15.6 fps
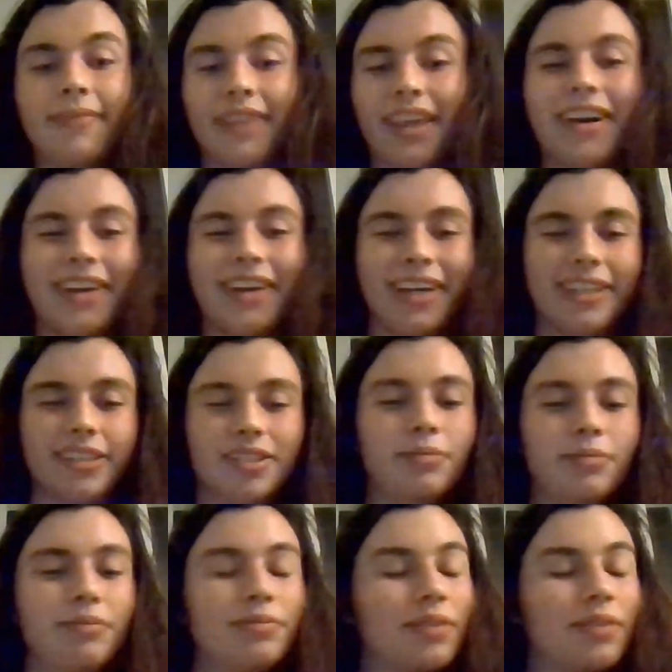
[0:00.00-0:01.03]
Alright, so
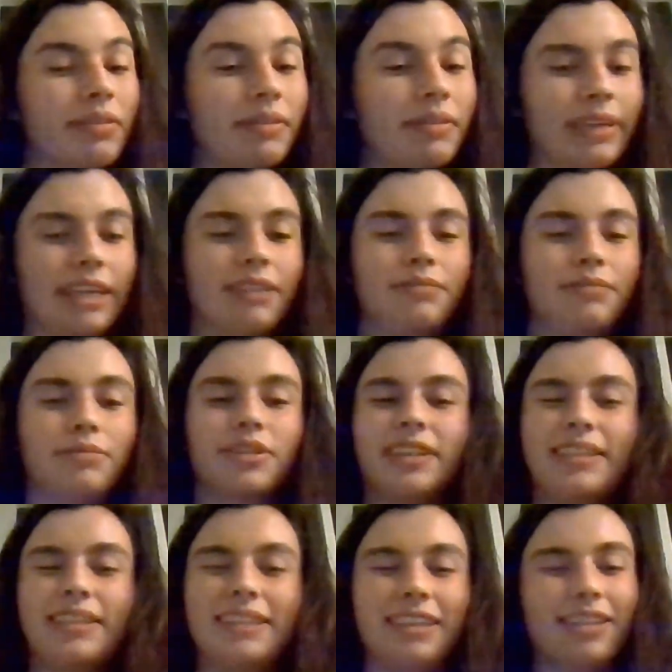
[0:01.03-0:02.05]
before we begin, we're going
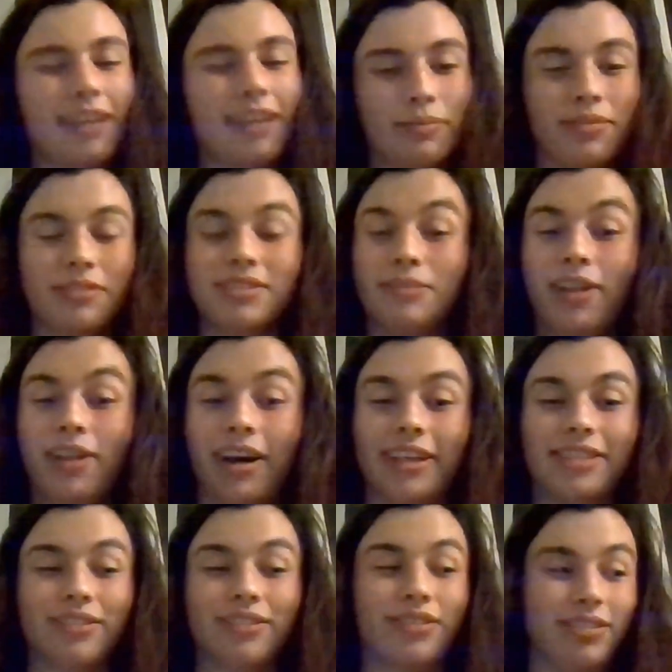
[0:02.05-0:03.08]
to need a couple supplies
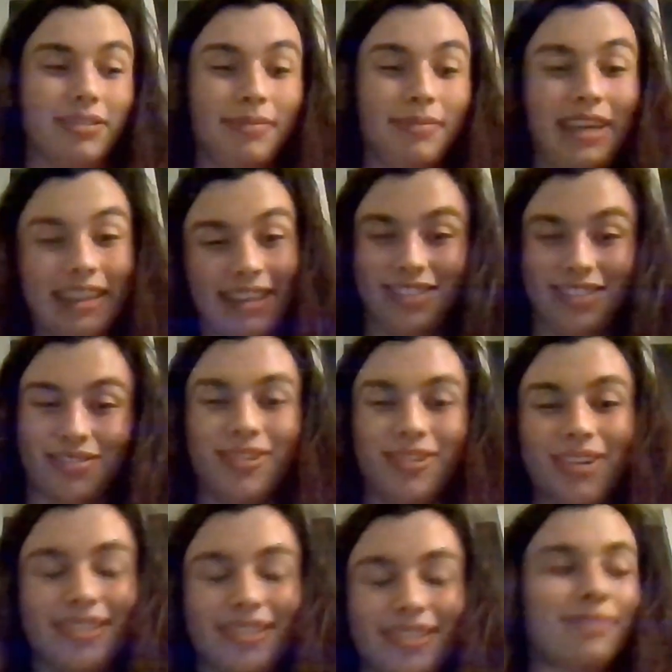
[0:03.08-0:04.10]
in order to make this, of
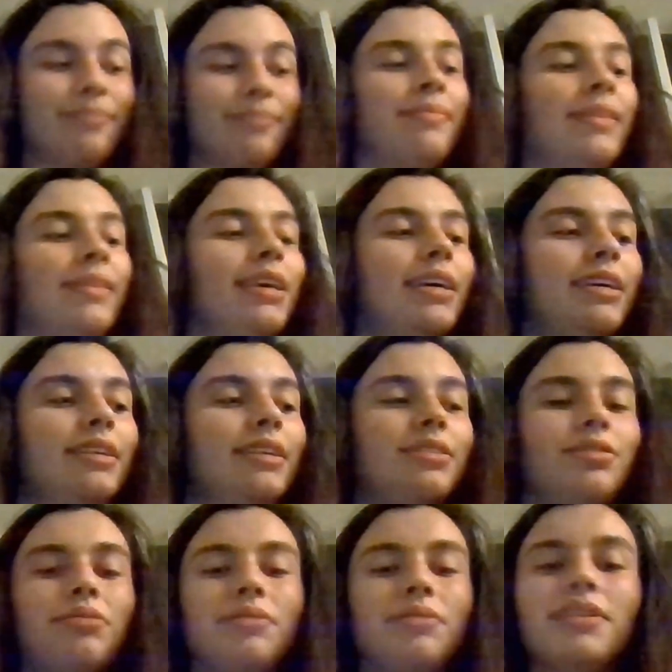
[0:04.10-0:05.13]
course.
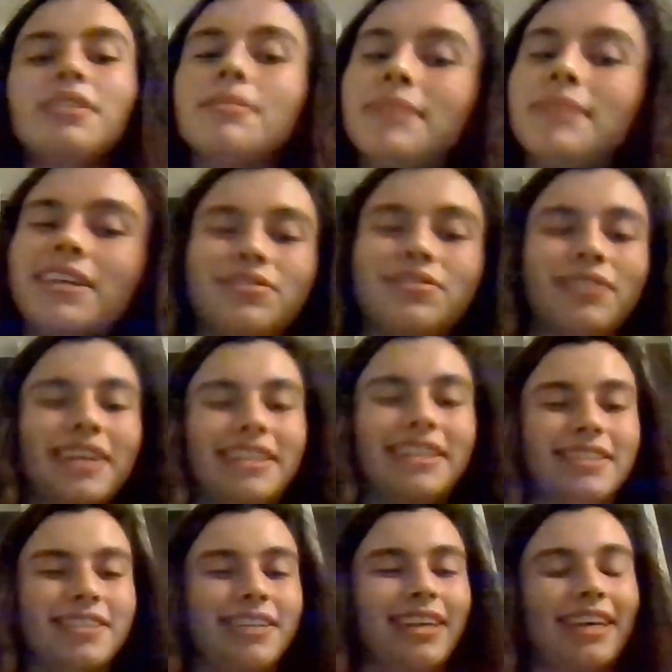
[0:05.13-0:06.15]
So one of the biggest
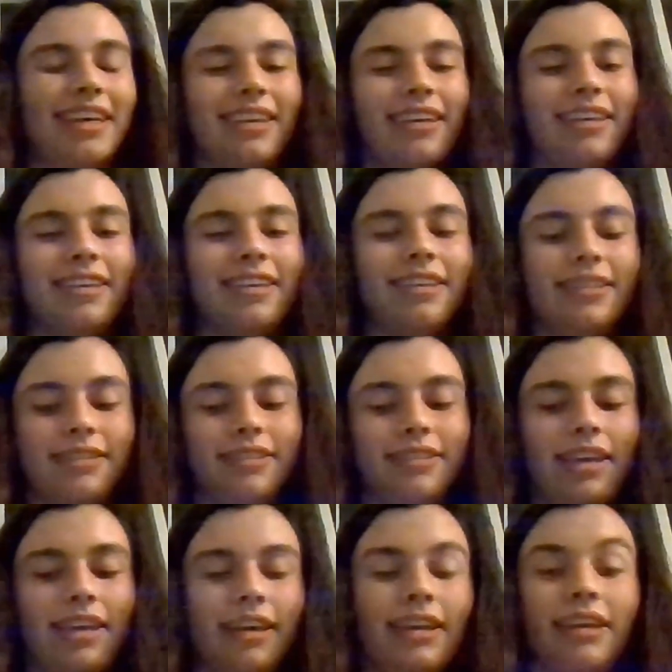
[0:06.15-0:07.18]
ones is
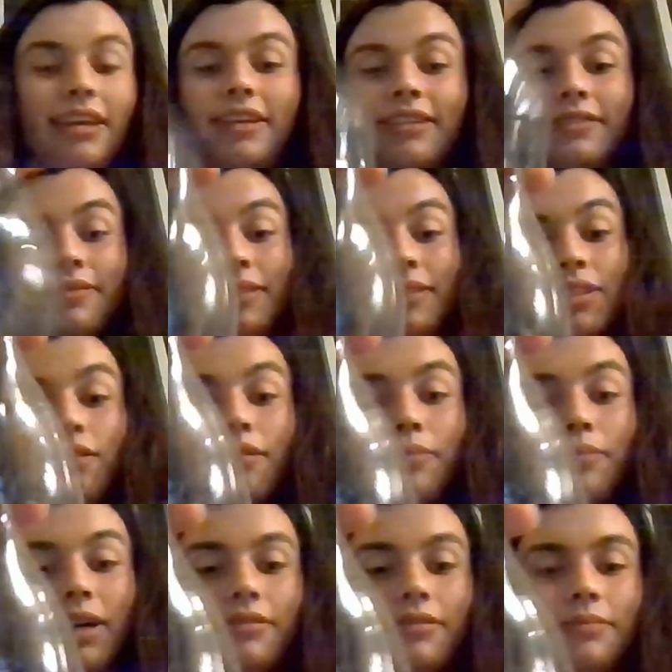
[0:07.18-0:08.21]
a soda
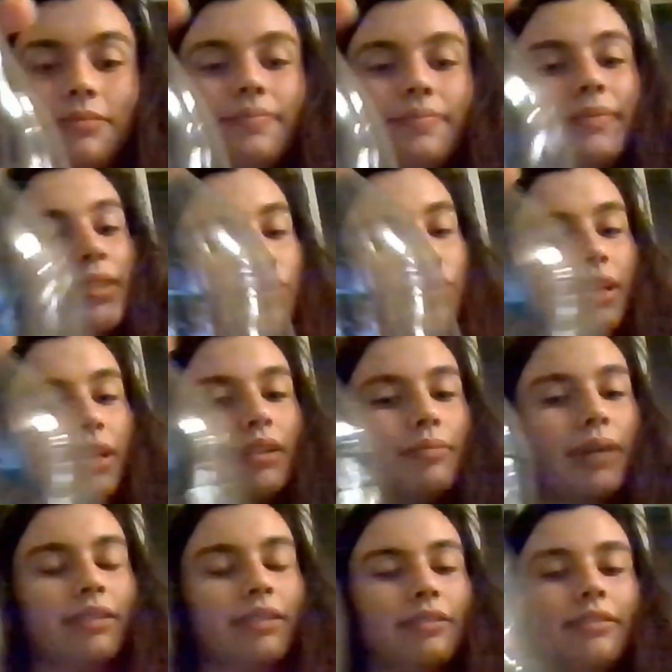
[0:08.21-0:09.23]
bottle, a 2-liter
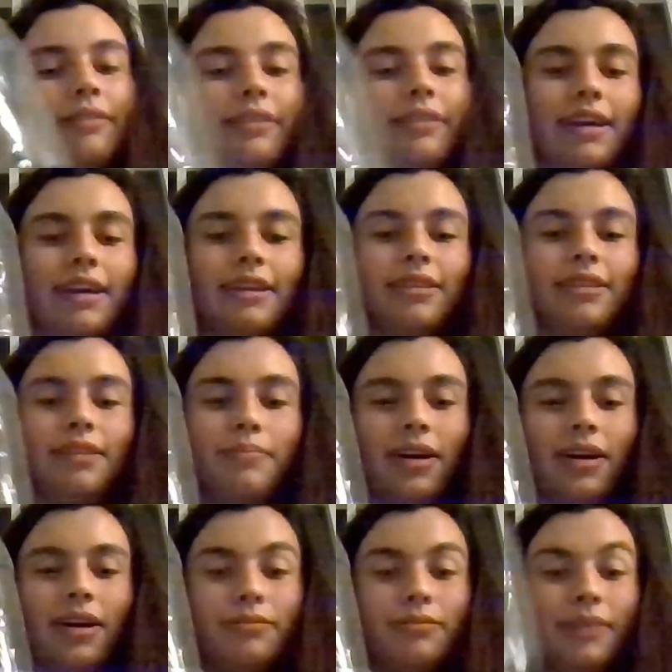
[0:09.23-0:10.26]
bottle that the
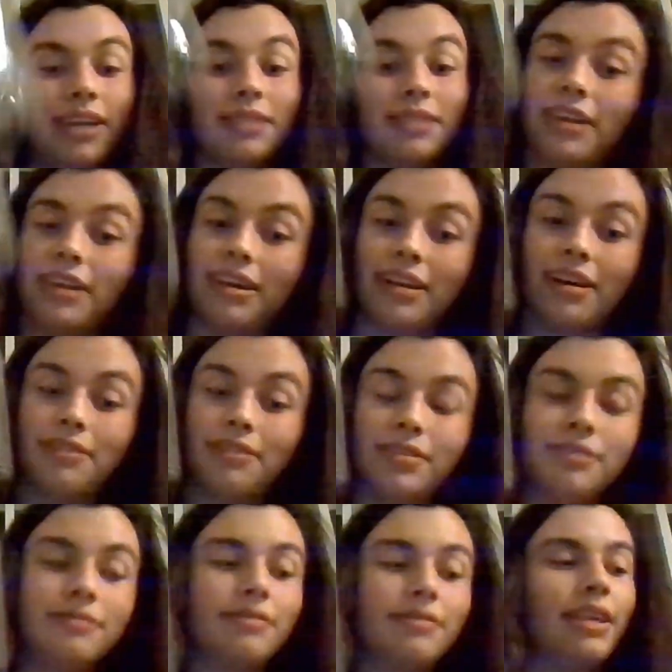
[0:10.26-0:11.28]
bottom has been cut off
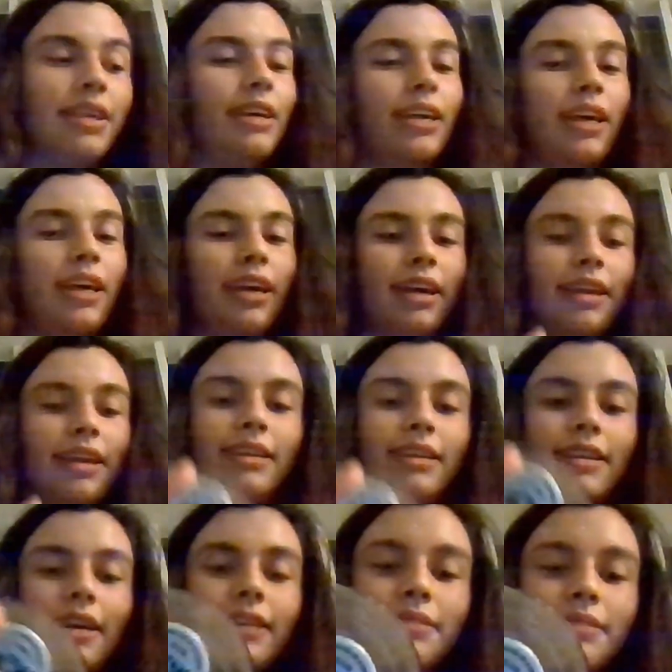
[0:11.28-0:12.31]
of and
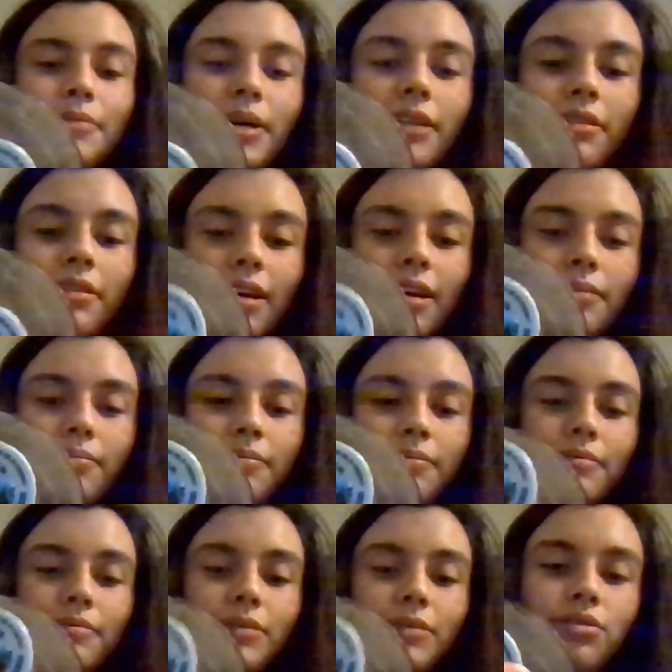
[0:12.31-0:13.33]
has the bottle cap
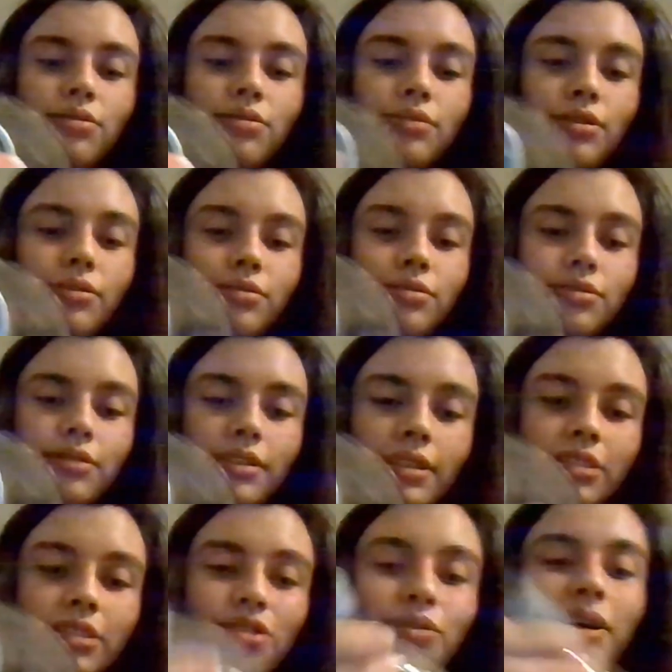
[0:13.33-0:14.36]
with 2 holes drilled
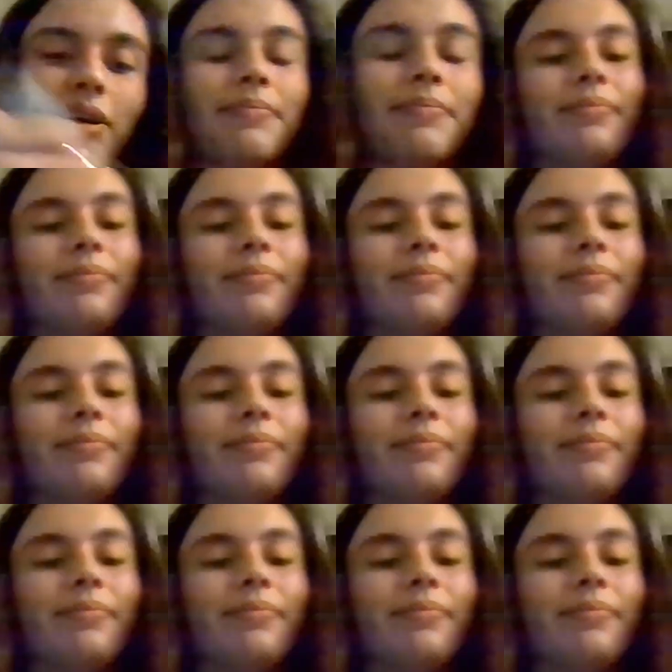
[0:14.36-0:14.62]
into it.